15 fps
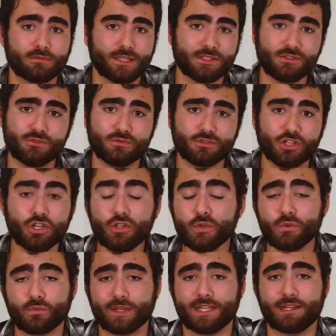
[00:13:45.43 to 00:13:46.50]
and you
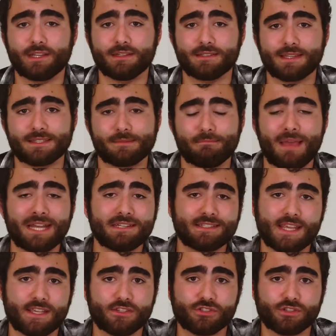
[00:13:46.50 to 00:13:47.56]
could read it as a
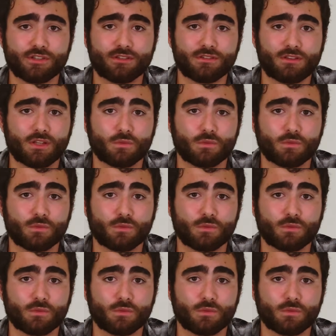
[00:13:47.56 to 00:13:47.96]
meditation